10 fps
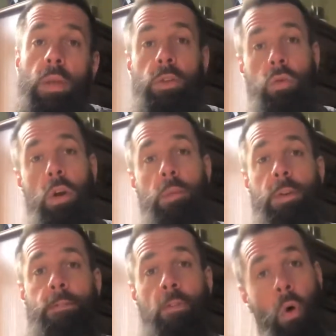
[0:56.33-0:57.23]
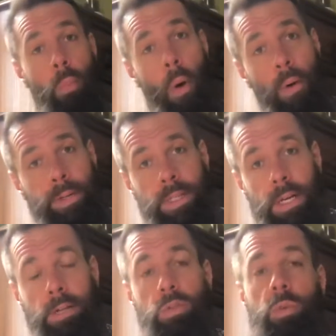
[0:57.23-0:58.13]
There's going to be 4 parts
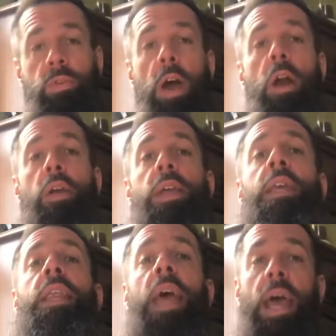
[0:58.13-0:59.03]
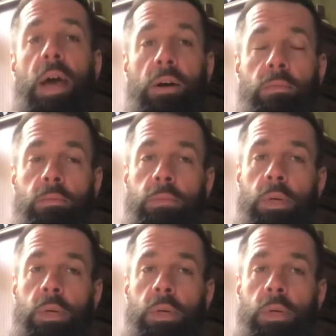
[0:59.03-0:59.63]
here. So we've got our inhale,